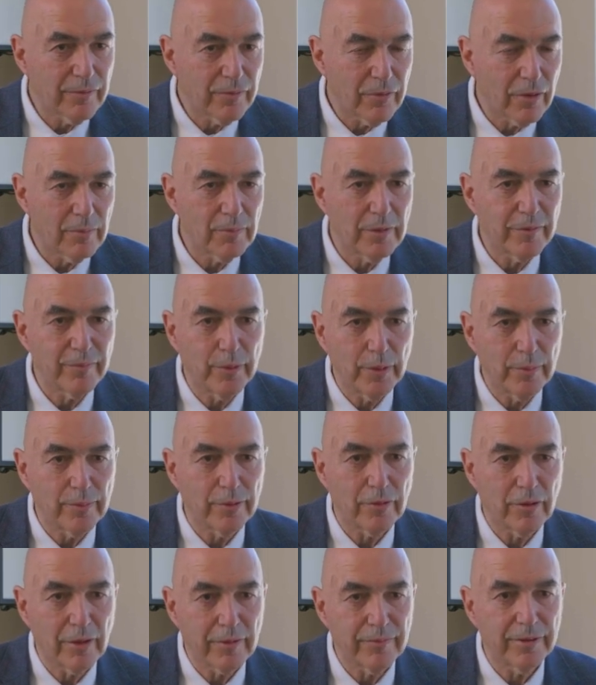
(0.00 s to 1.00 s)
form of
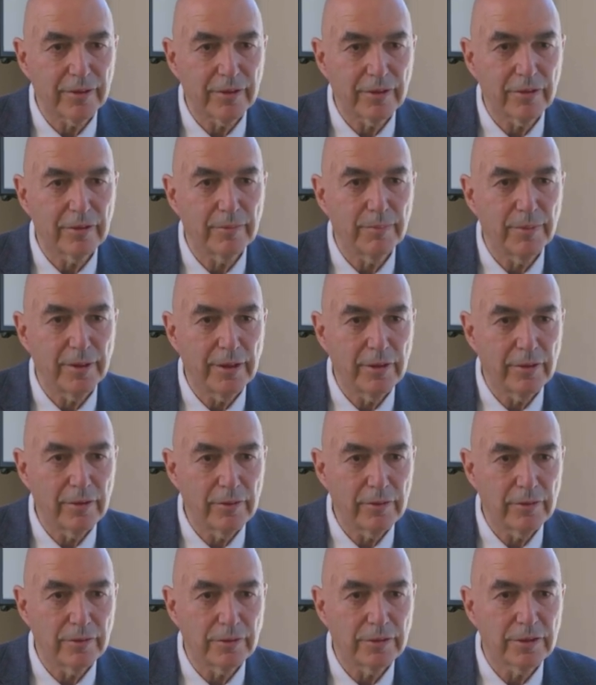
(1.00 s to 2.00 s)
buprenorphine could be
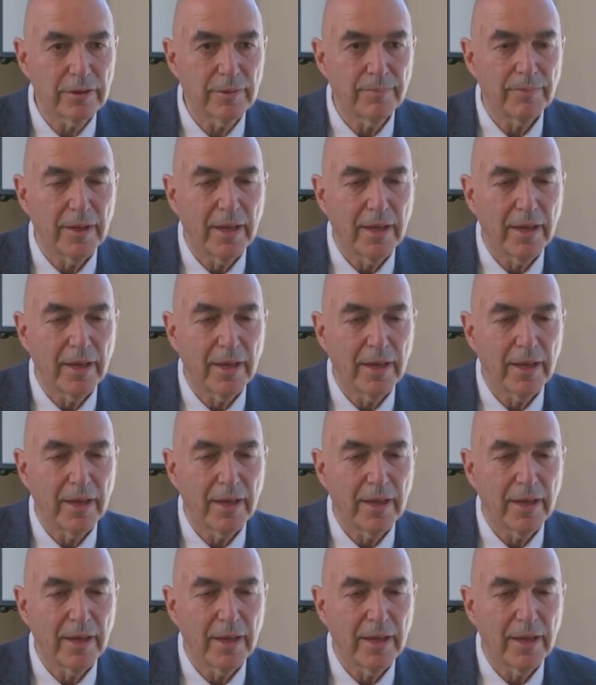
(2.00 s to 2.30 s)
used,